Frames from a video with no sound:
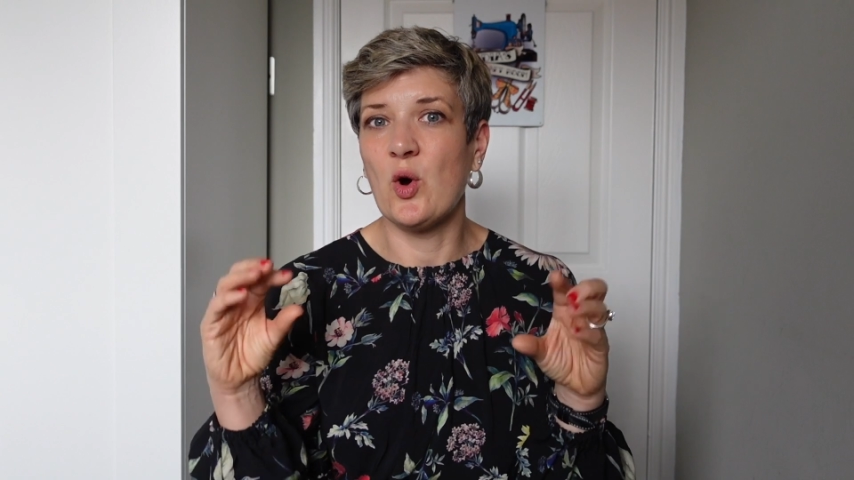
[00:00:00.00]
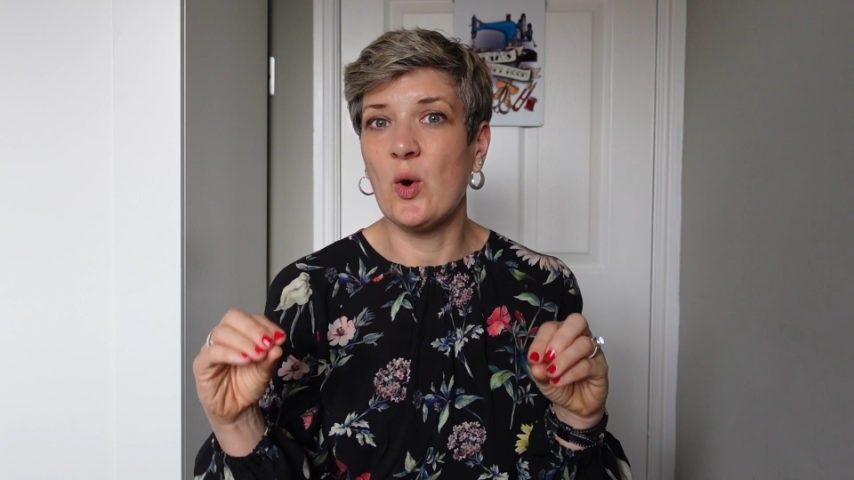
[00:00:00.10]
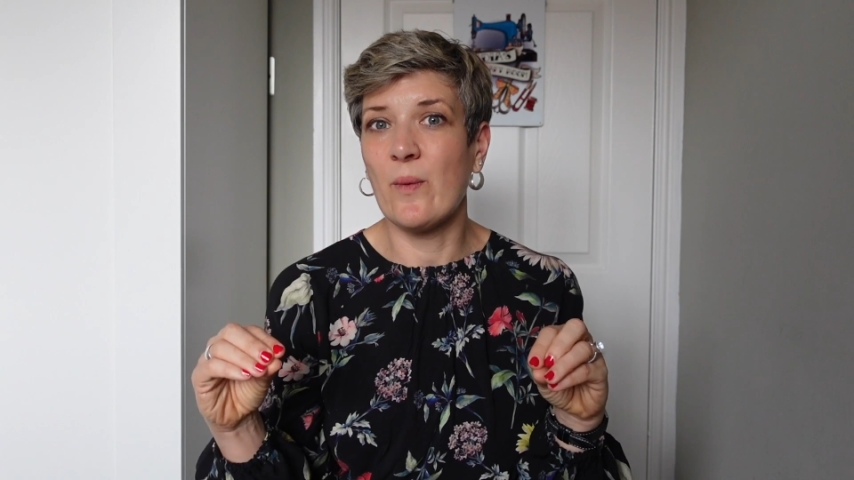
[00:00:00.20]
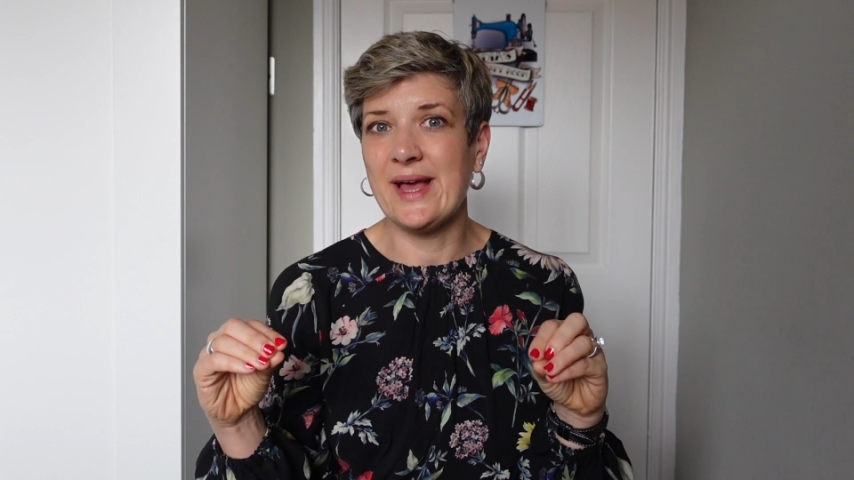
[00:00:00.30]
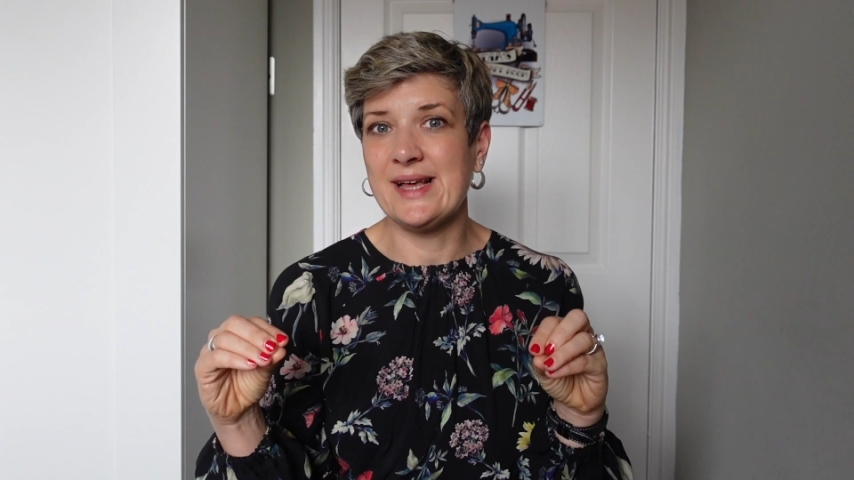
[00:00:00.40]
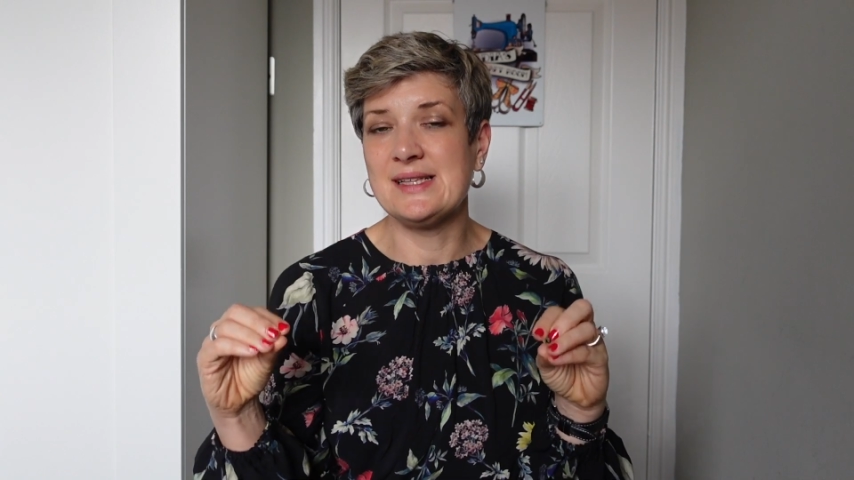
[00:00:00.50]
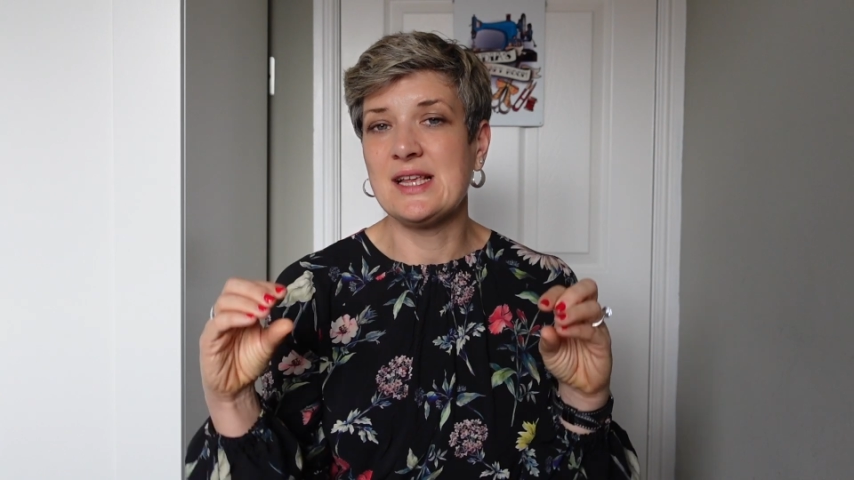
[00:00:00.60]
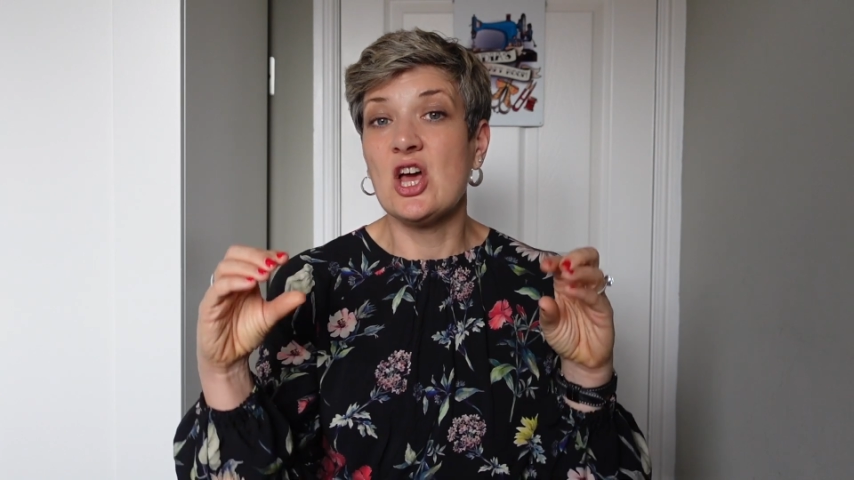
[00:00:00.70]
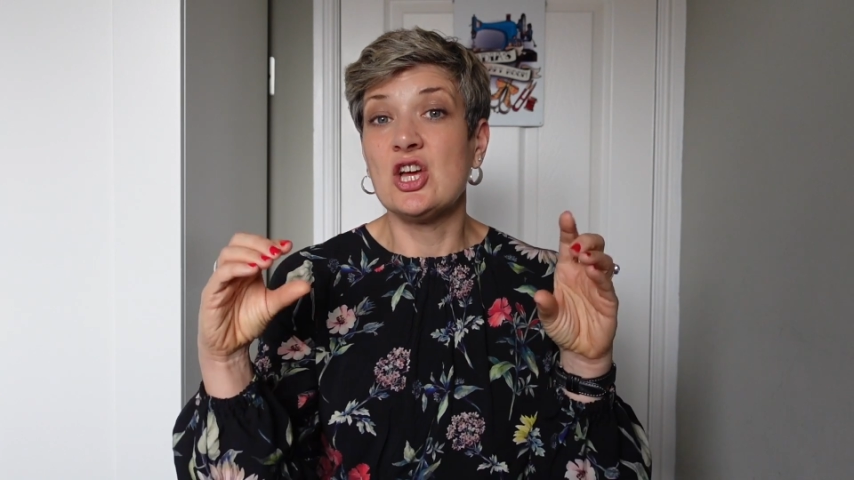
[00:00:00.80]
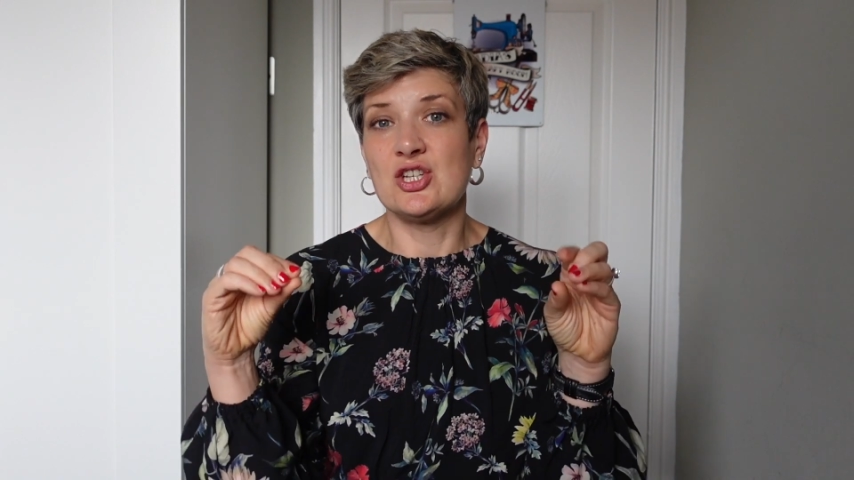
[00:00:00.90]
always
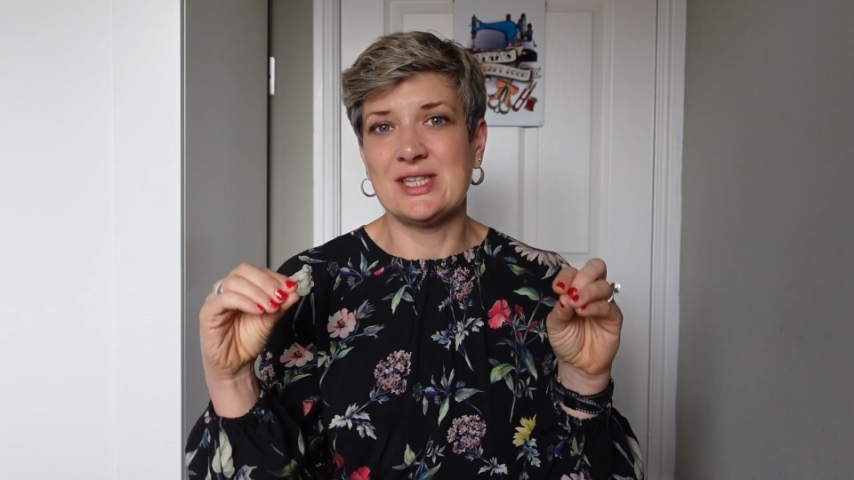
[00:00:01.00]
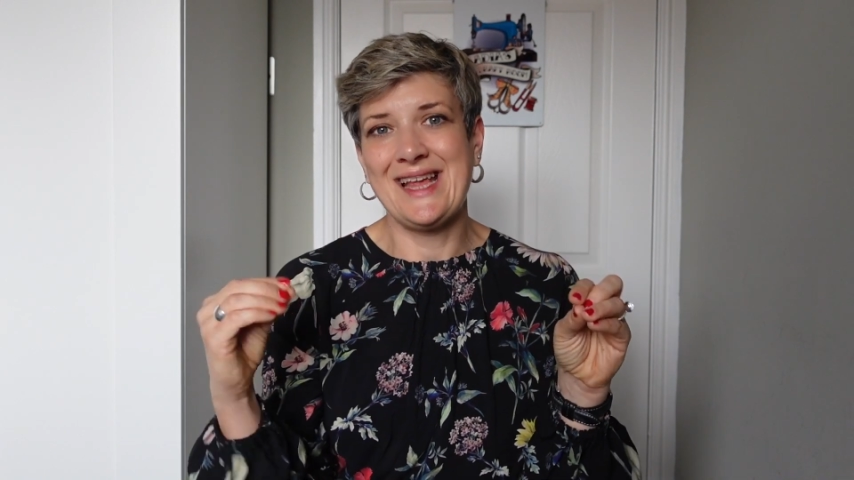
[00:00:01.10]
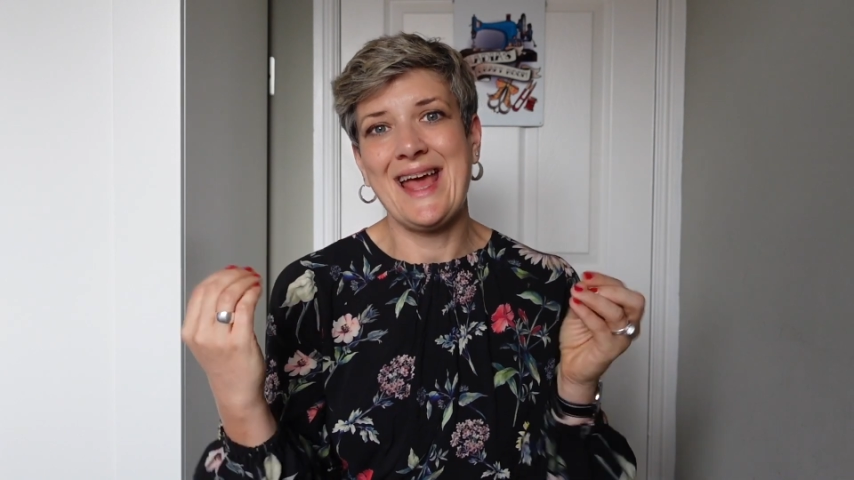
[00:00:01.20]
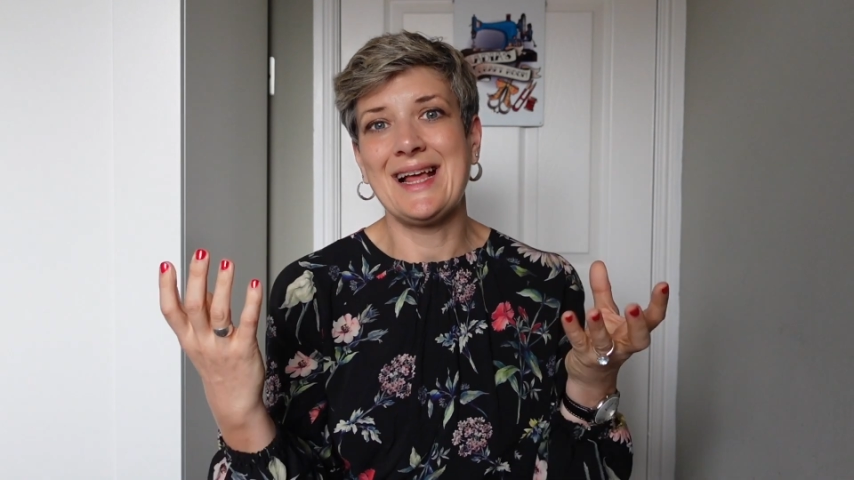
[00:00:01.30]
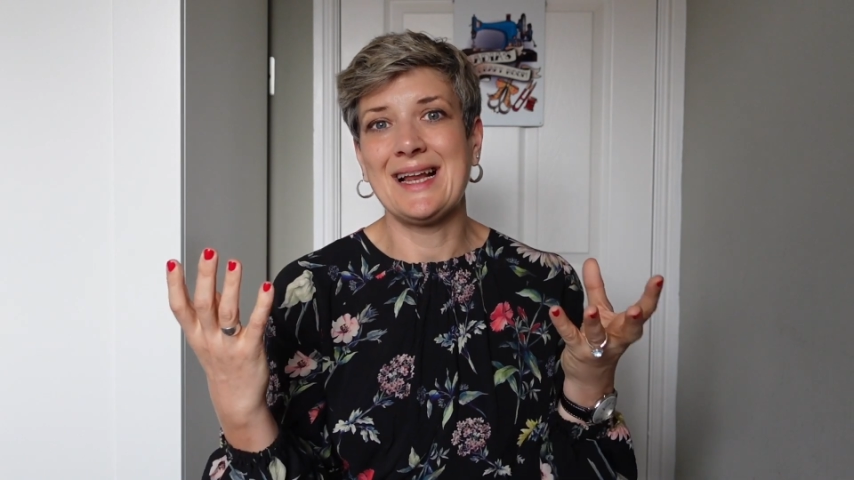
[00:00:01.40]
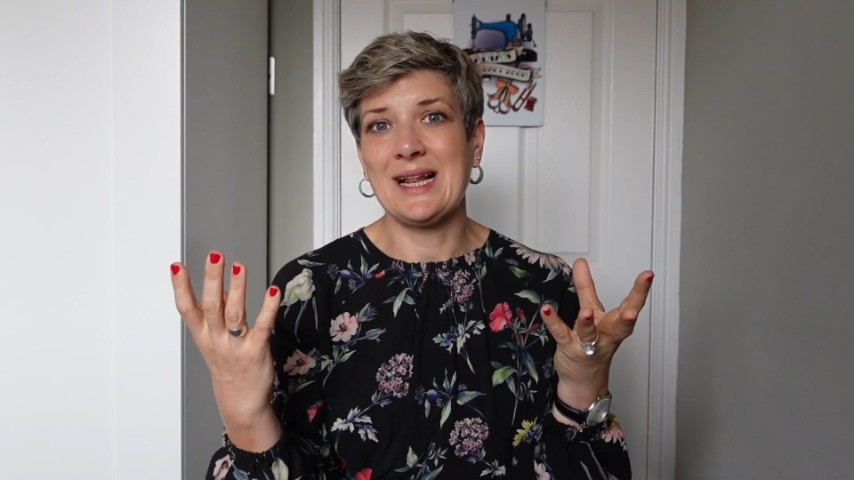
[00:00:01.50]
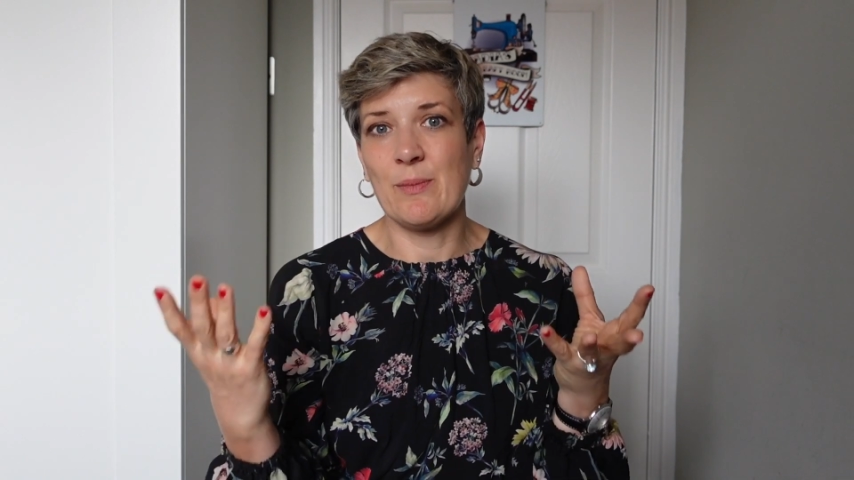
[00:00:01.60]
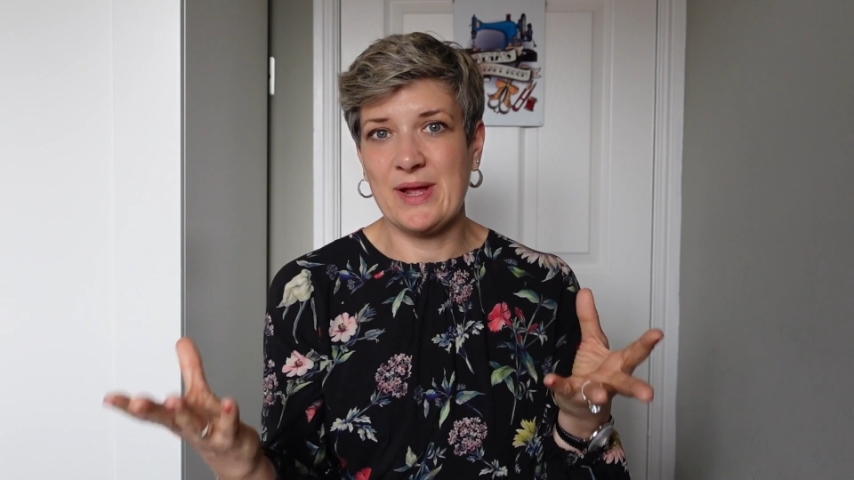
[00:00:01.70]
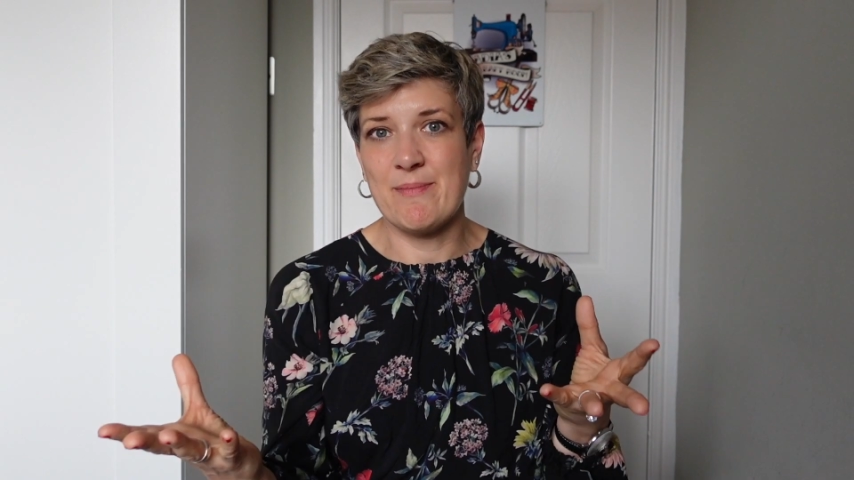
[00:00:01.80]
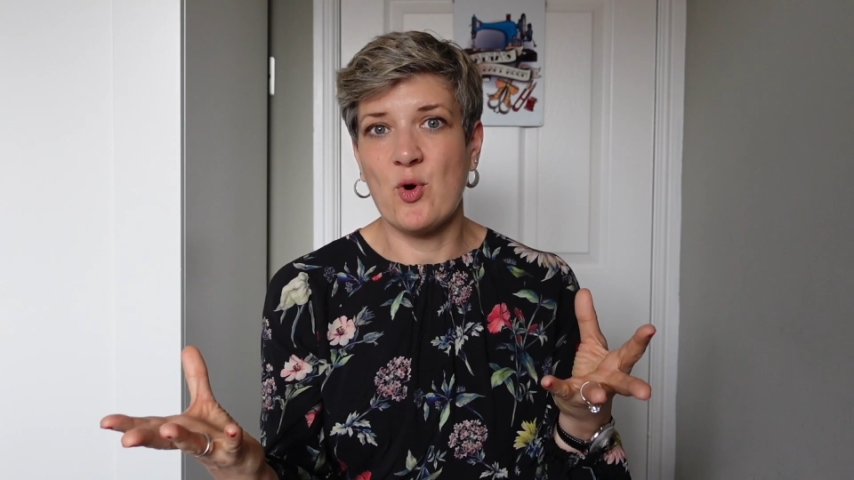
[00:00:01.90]
just take a little
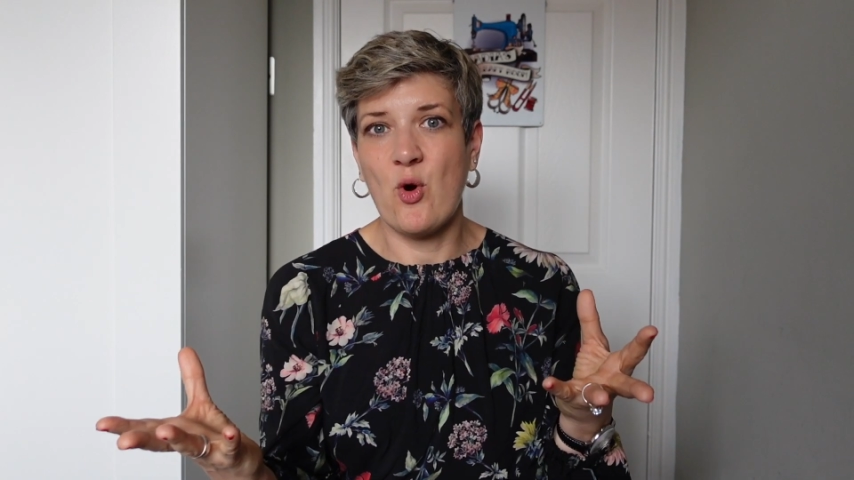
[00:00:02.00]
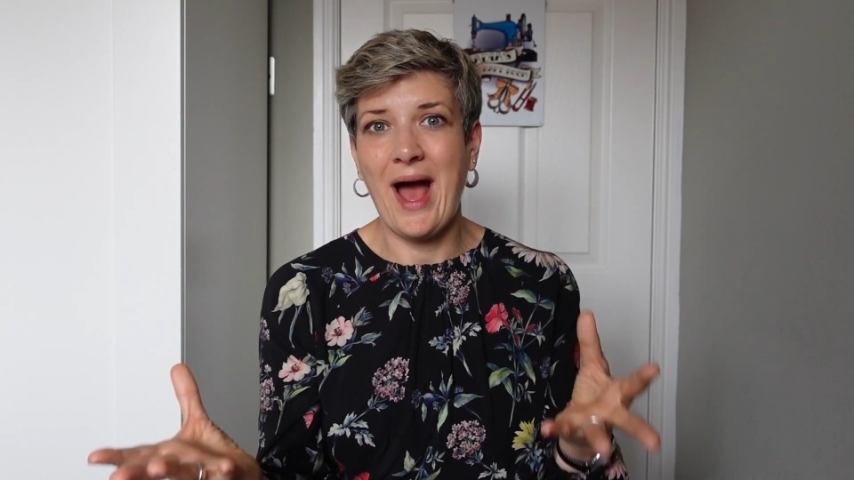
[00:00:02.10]
bit more